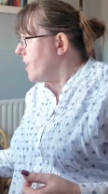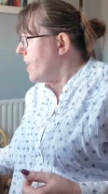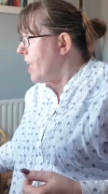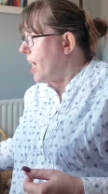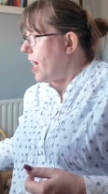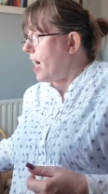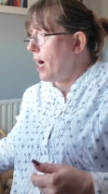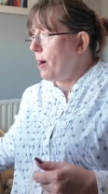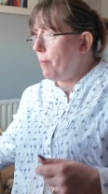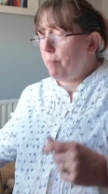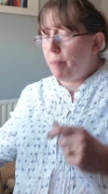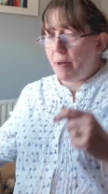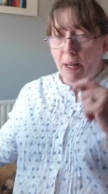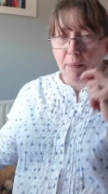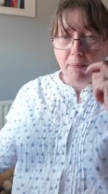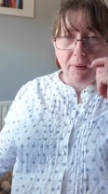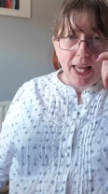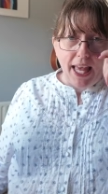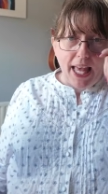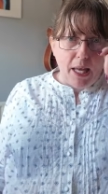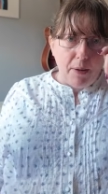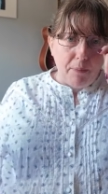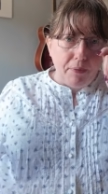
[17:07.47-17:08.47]
But I'm
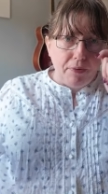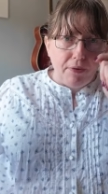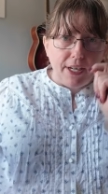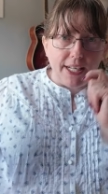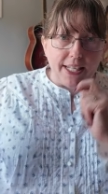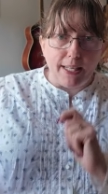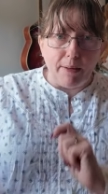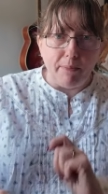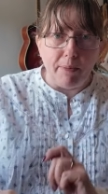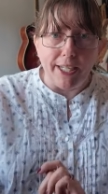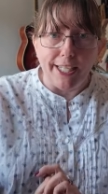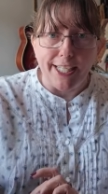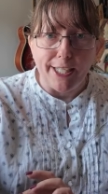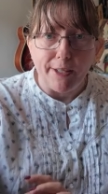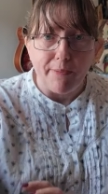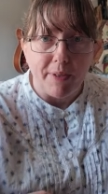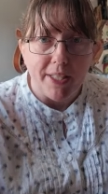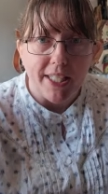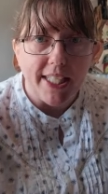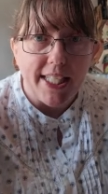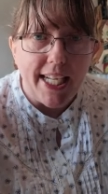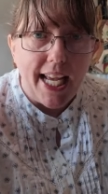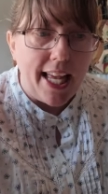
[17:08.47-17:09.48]
getting pretty much up
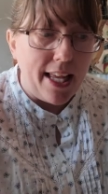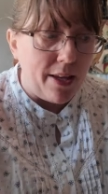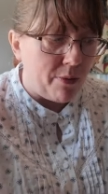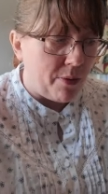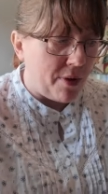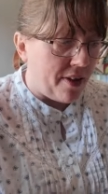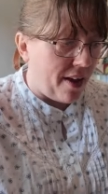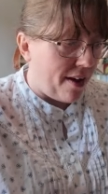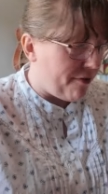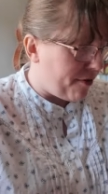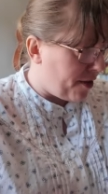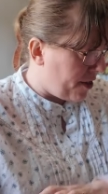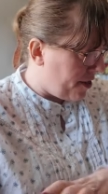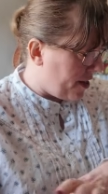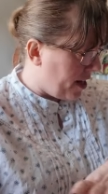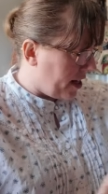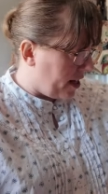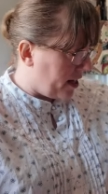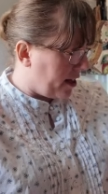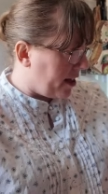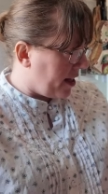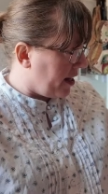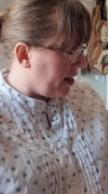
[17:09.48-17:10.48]
to date with
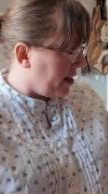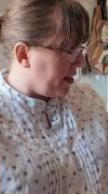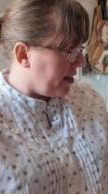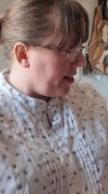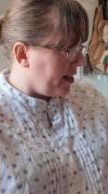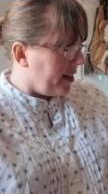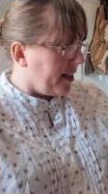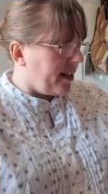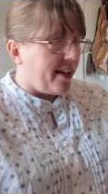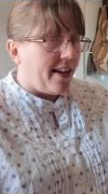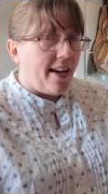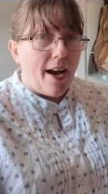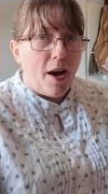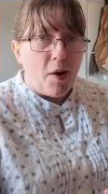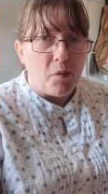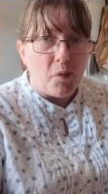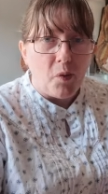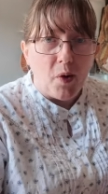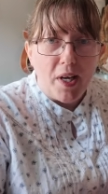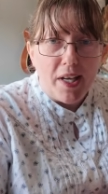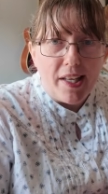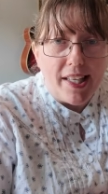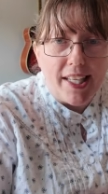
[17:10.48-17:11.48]
everything that I'm
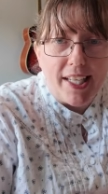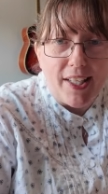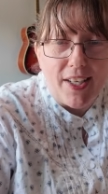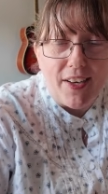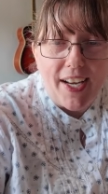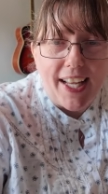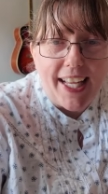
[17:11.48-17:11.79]
working on.